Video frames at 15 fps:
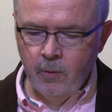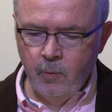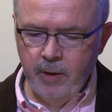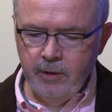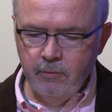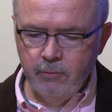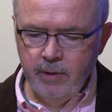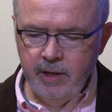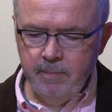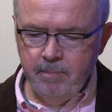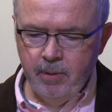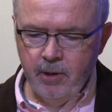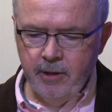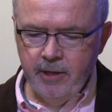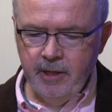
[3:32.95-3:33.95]
When
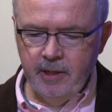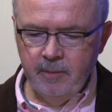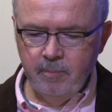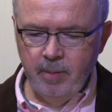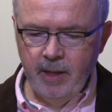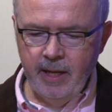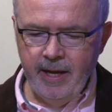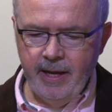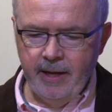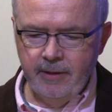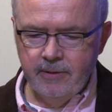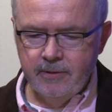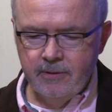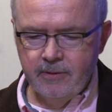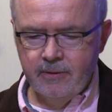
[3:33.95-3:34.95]
repotting
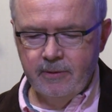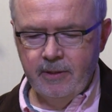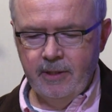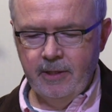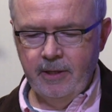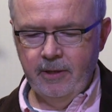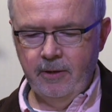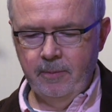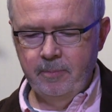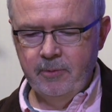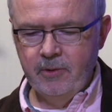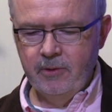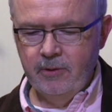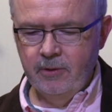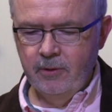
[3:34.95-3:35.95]
plants, it
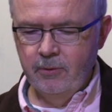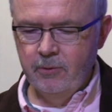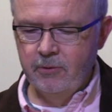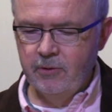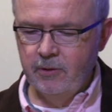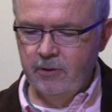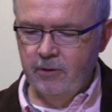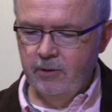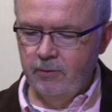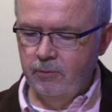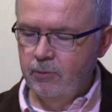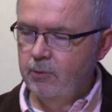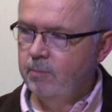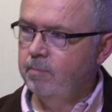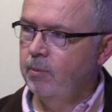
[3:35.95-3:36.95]
helps to loosen the
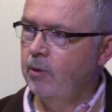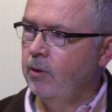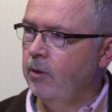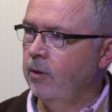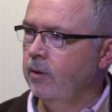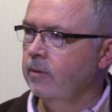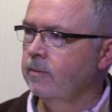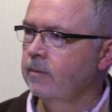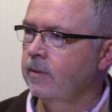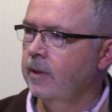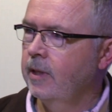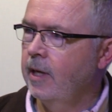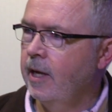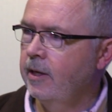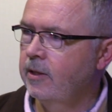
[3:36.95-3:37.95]
root ball
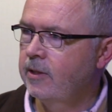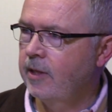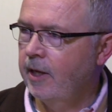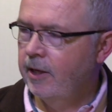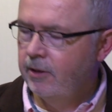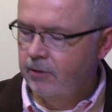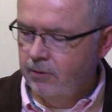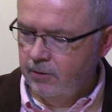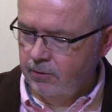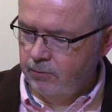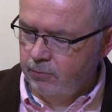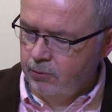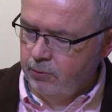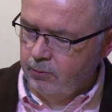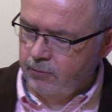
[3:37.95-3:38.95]
and untangle the
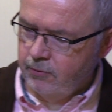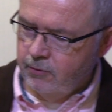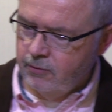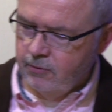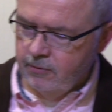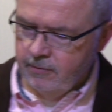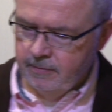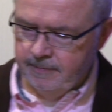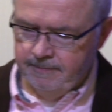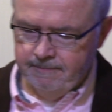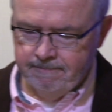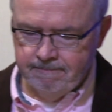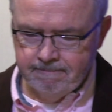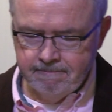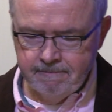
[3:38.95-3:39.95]
roots.
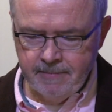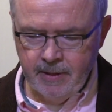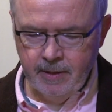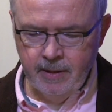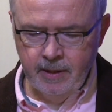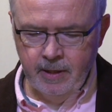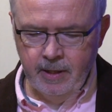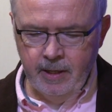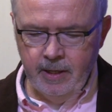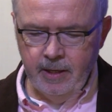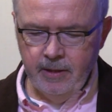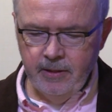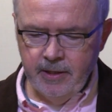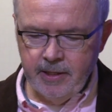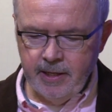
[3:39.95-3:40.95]

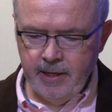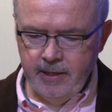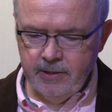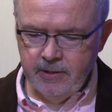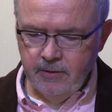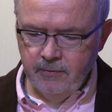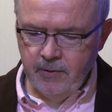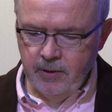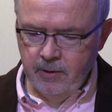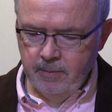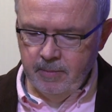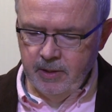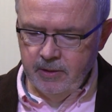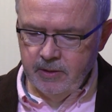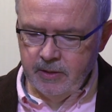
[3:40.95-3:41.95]
In the case of
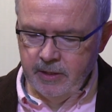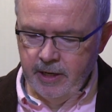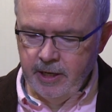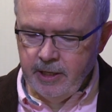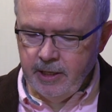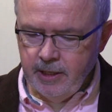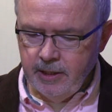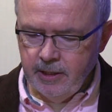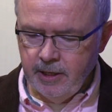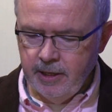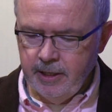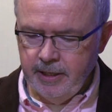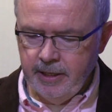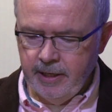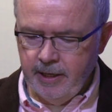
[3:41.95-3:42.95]
Hillman's
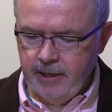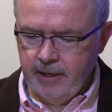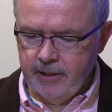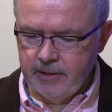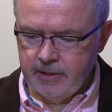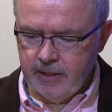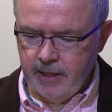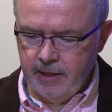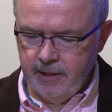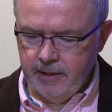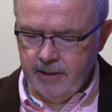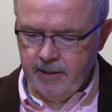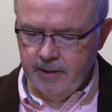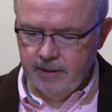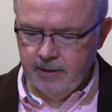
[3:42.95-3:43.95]
1998
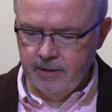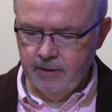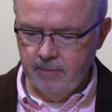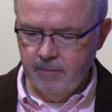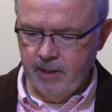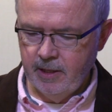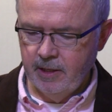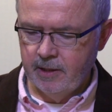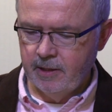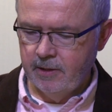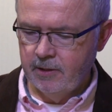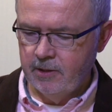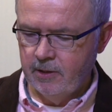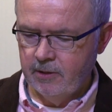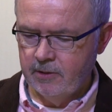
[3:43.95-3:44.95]
essay, Hermetic
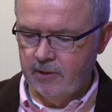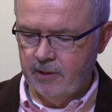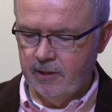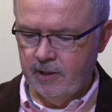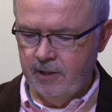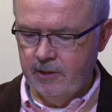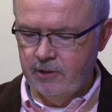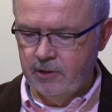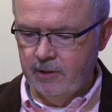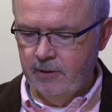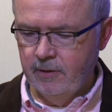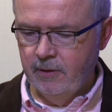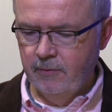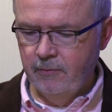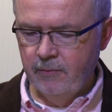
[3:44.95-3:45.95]

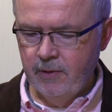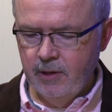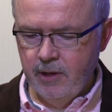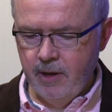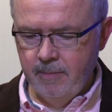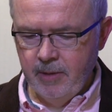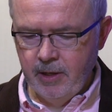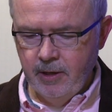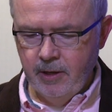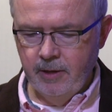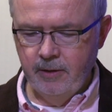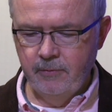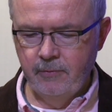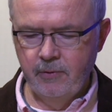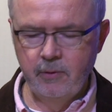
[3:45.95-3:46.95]
Intoxication, the phenomenon
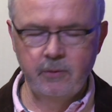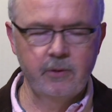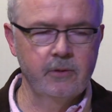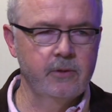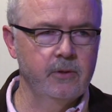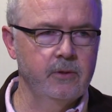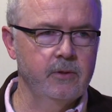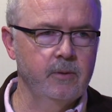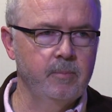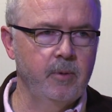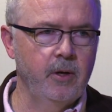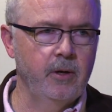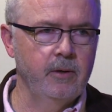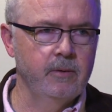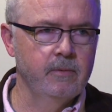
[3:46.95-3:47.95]
it focuses
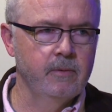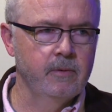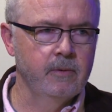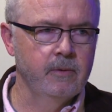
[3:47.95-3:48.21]
upon,